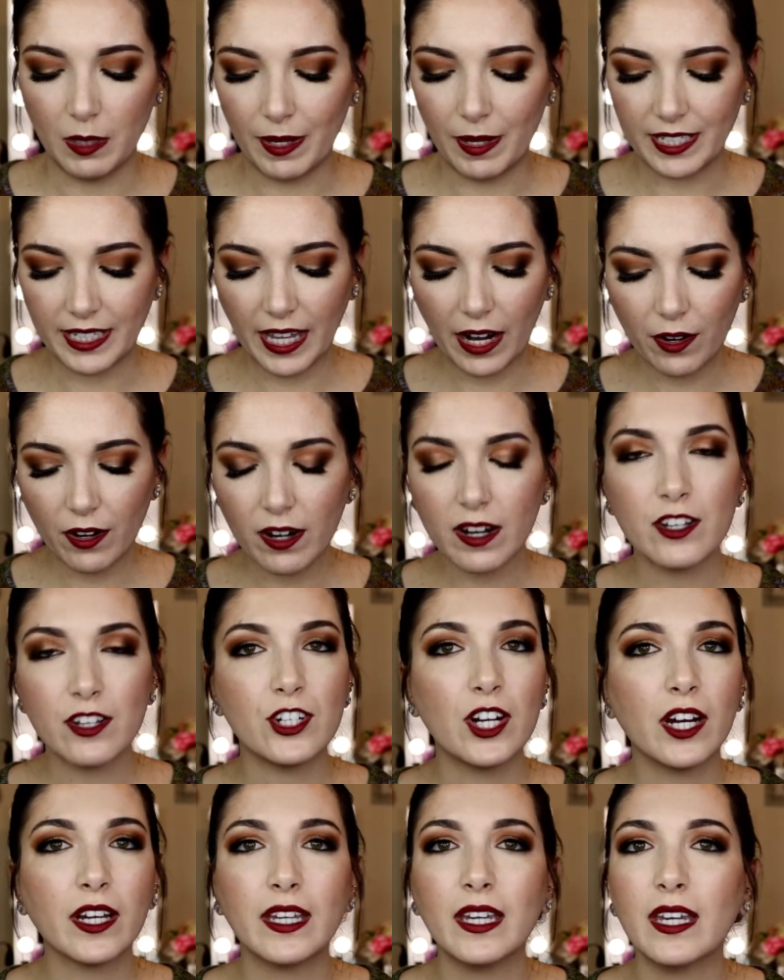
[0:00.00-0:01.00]
mascara is
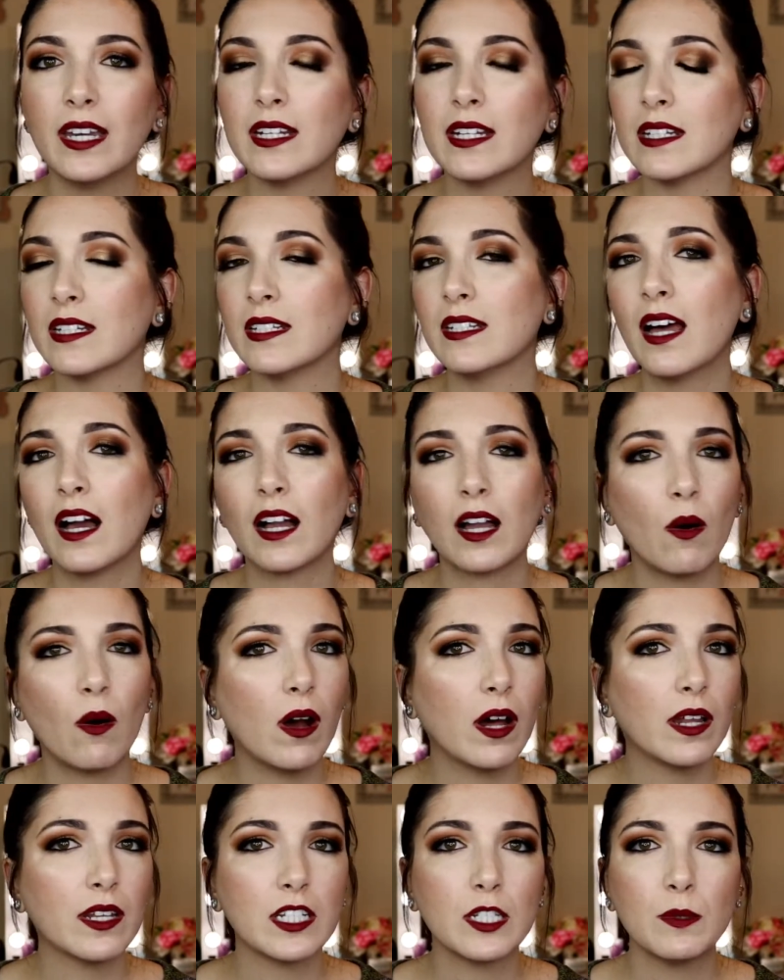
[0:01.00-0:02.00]
chunky. It does not go
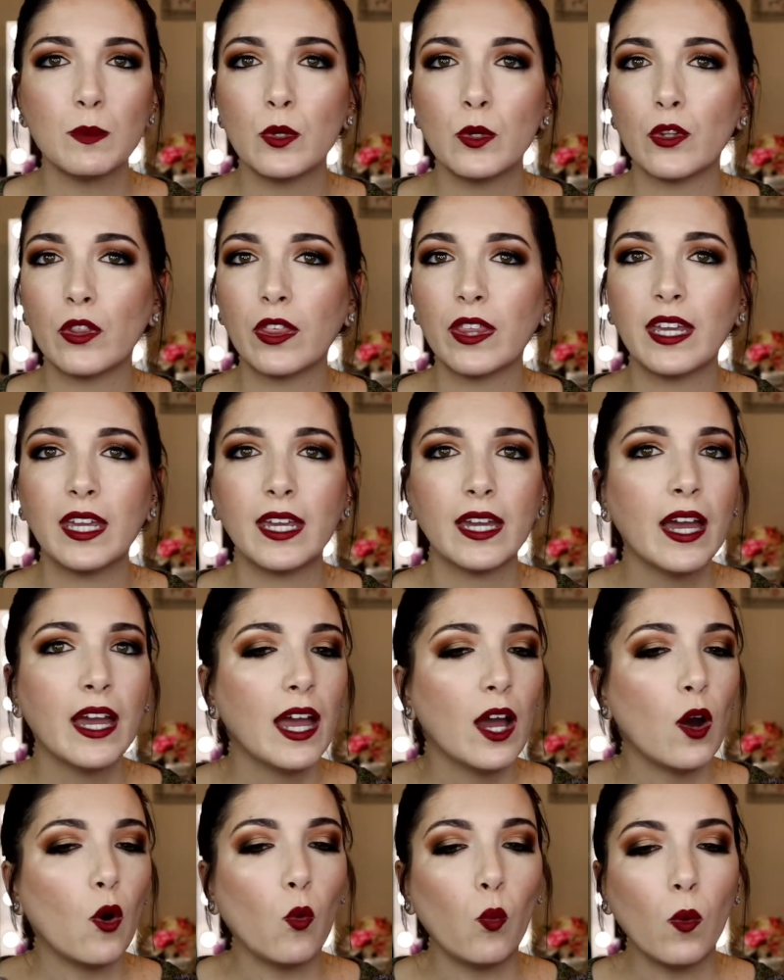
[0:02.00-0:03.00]
on smoothly.
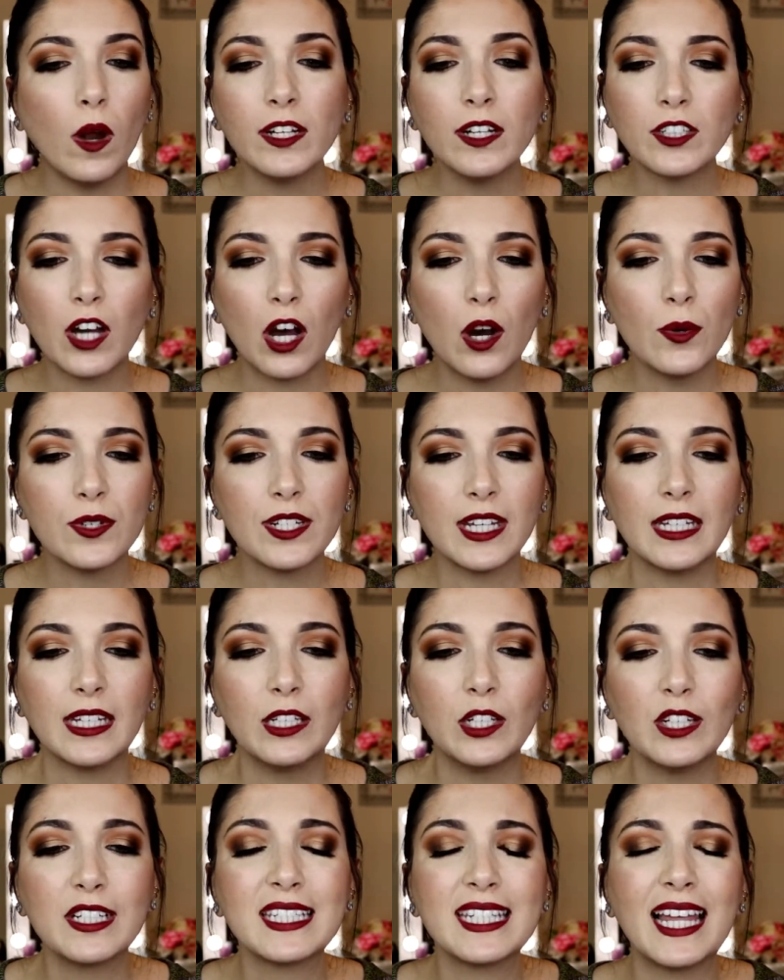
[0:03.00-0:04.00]
One coat, it
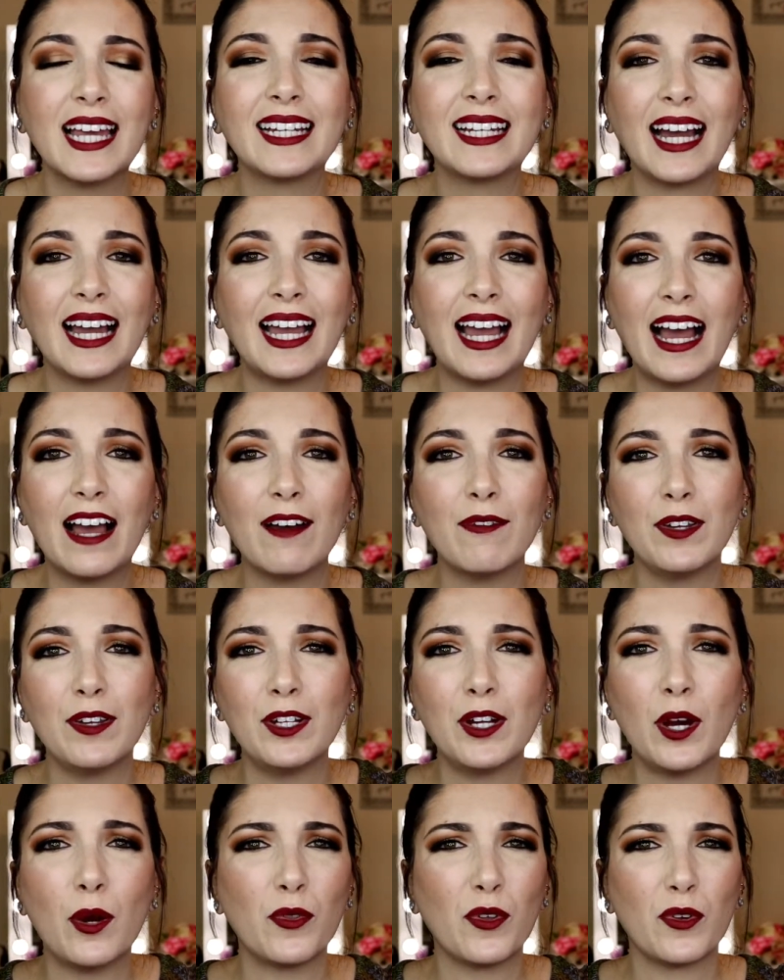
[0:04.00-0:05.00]
looks like I have, you
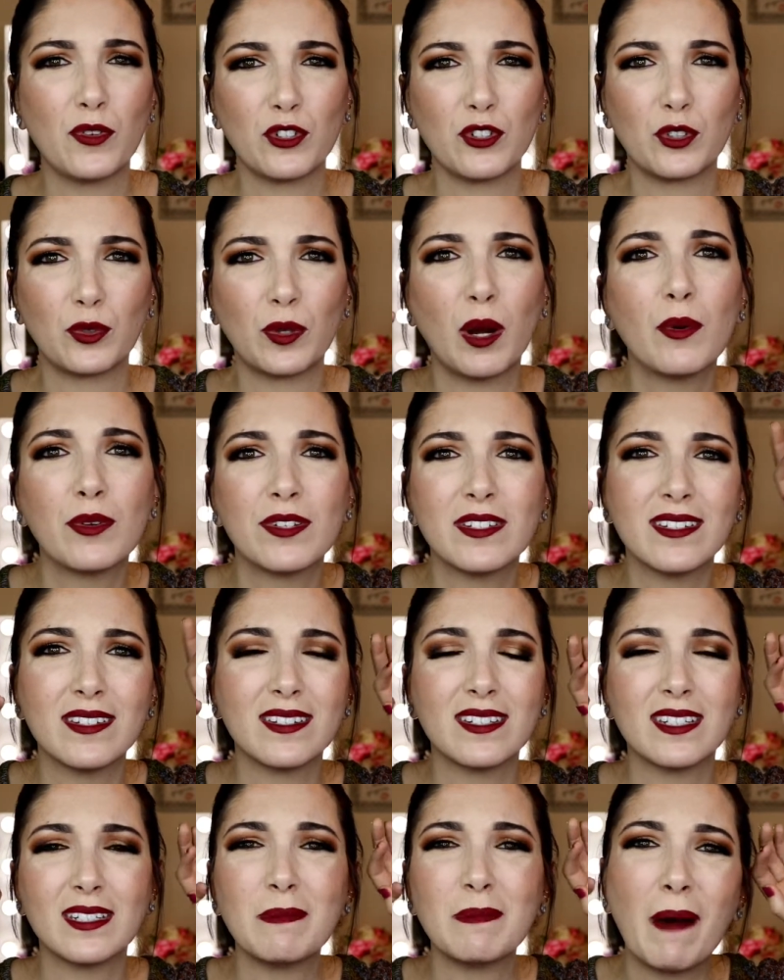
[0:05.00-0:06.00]
know, those gross
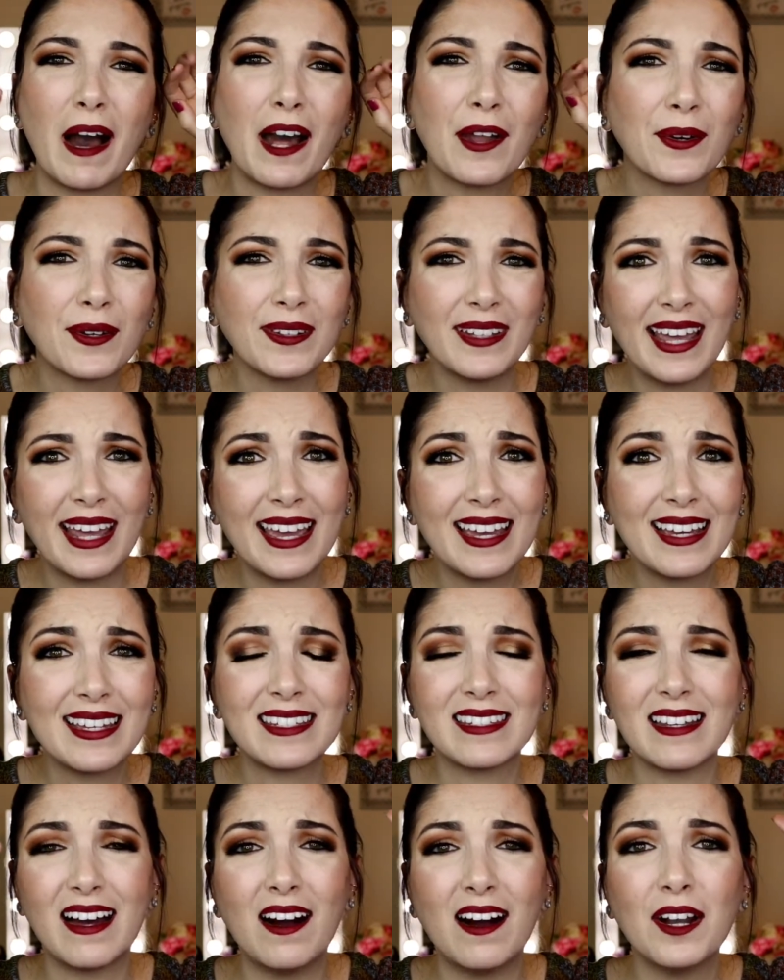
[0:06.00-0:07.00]
spider legs
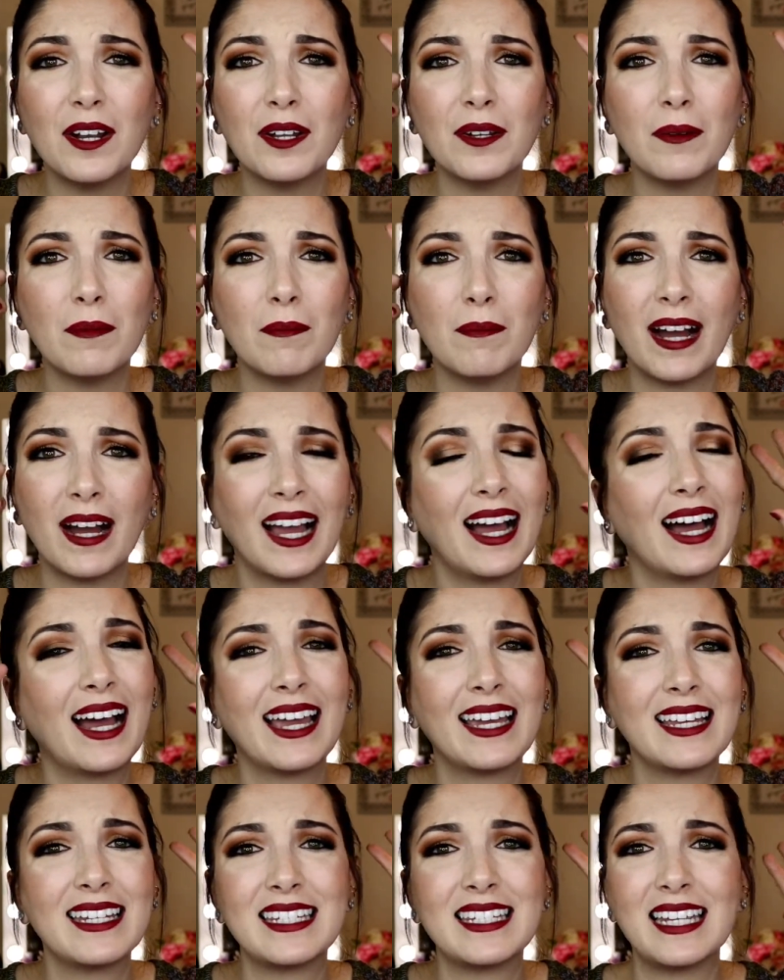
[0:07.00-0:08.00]
on my
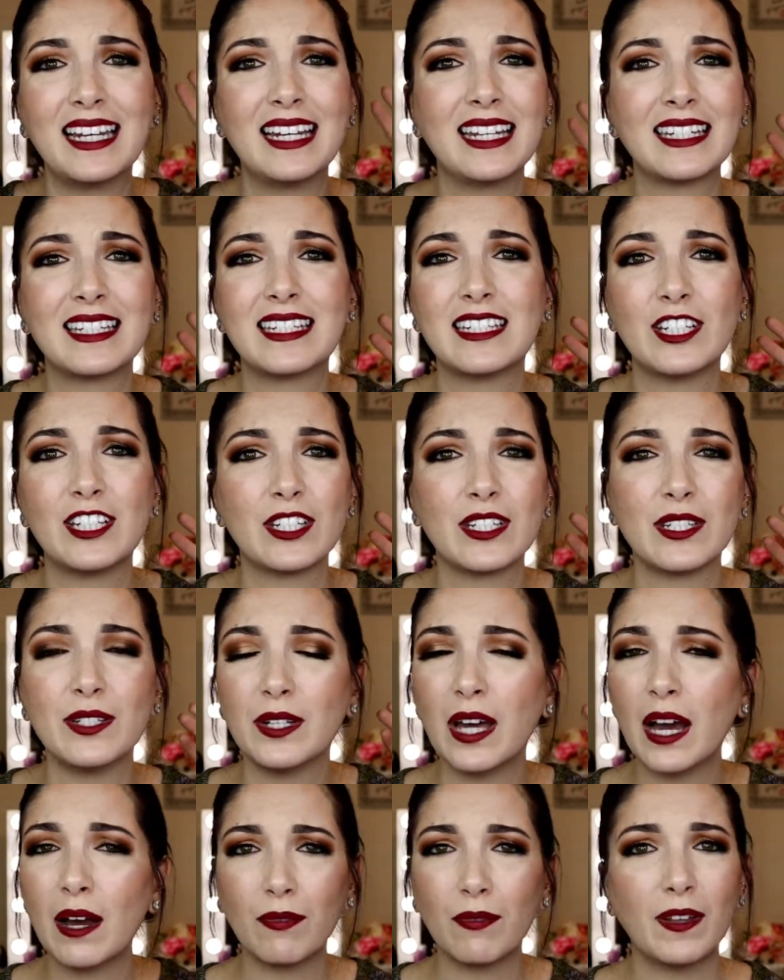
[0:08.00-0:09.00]
eyes, and it's just
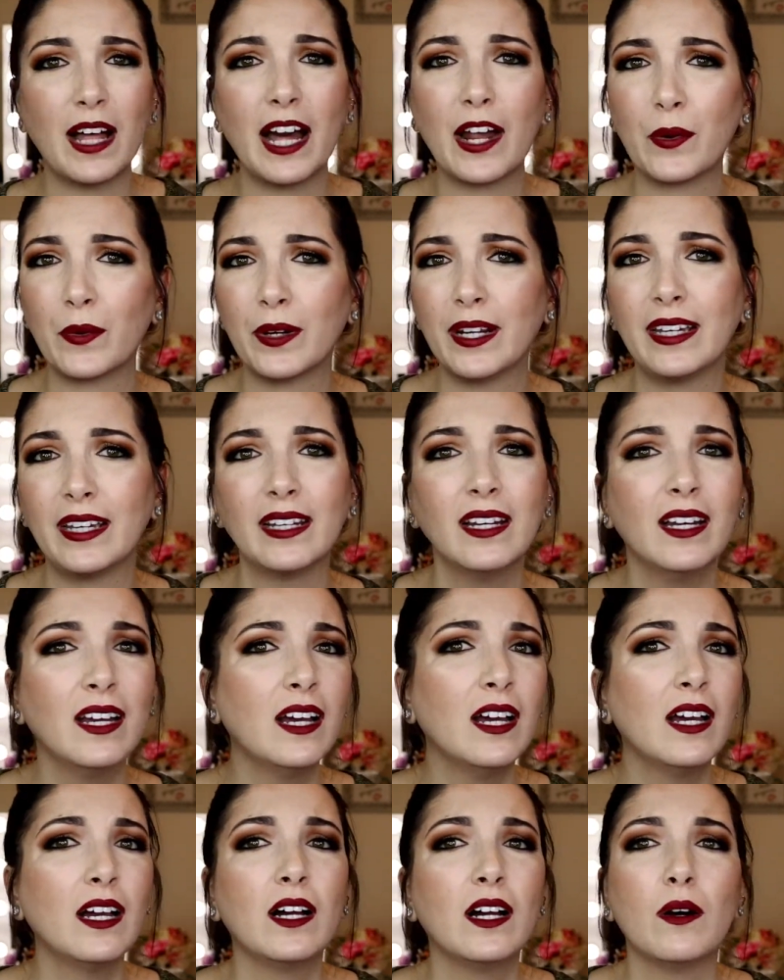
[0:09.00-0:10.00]
not flattering.
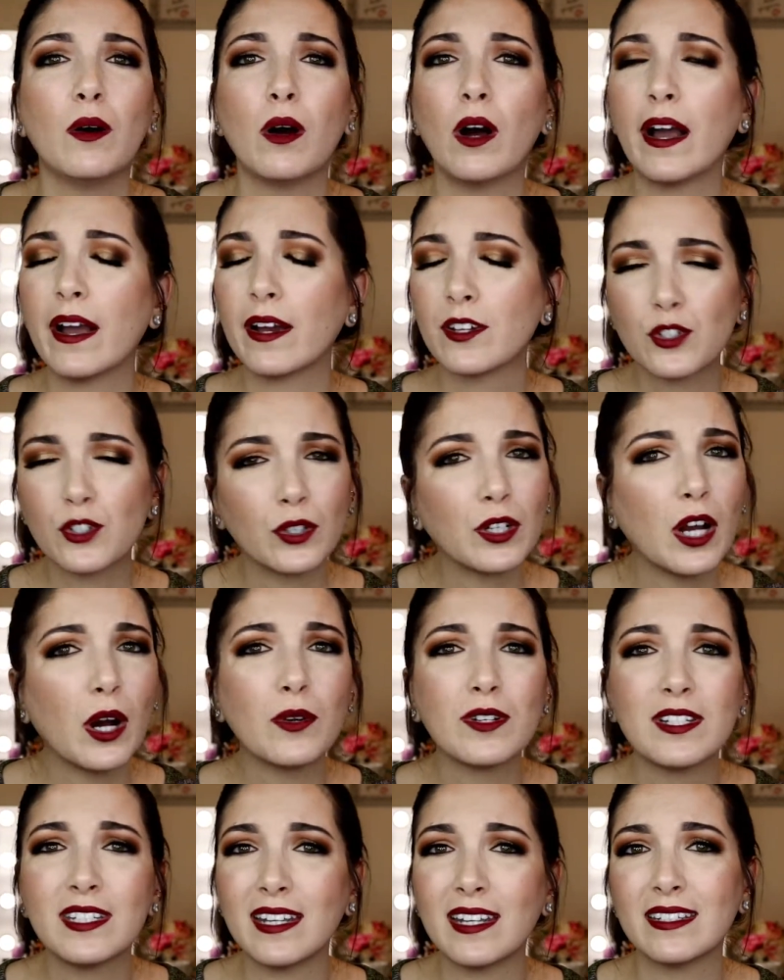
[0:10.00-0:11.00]
Extra
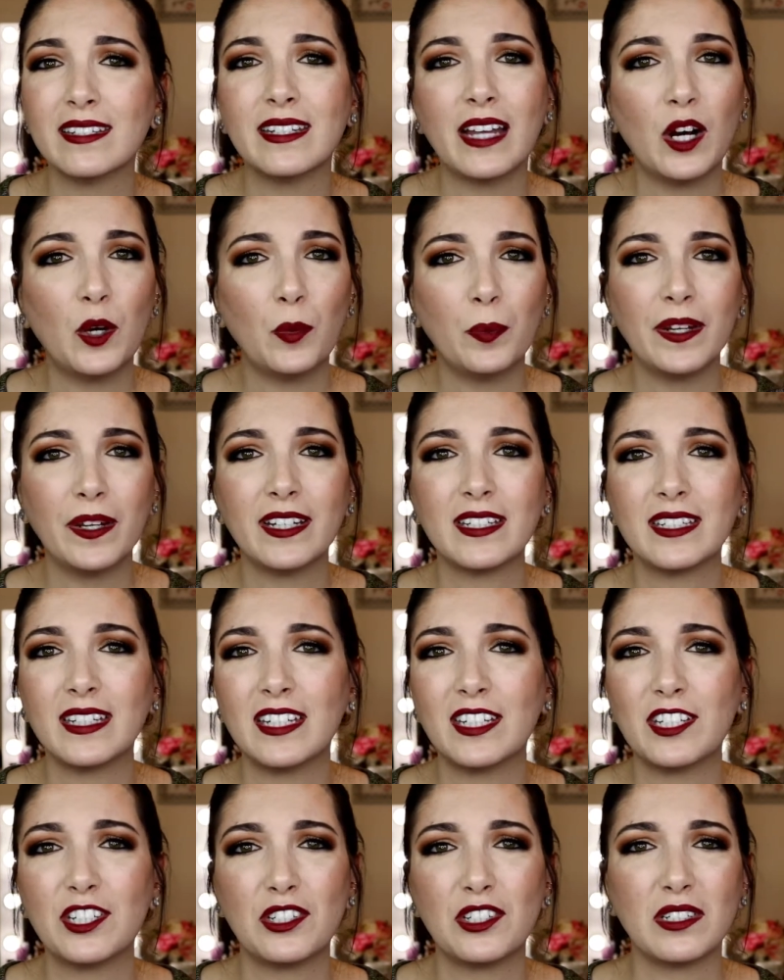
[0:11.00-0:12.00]
coats doesn't help it.
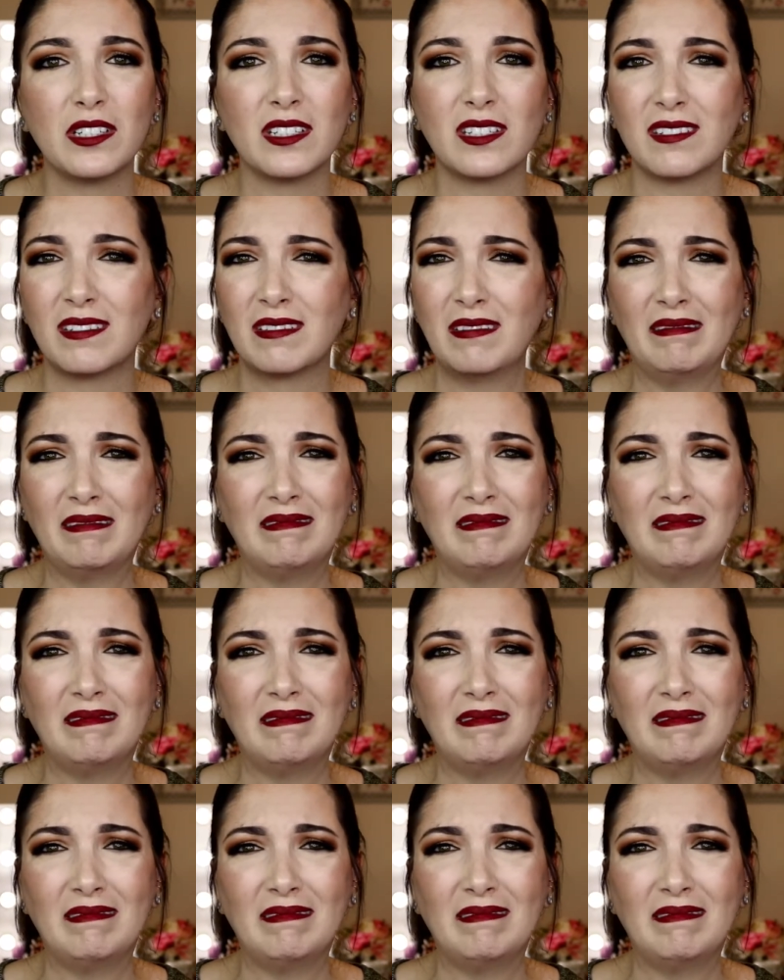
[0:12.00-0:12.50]
It's just,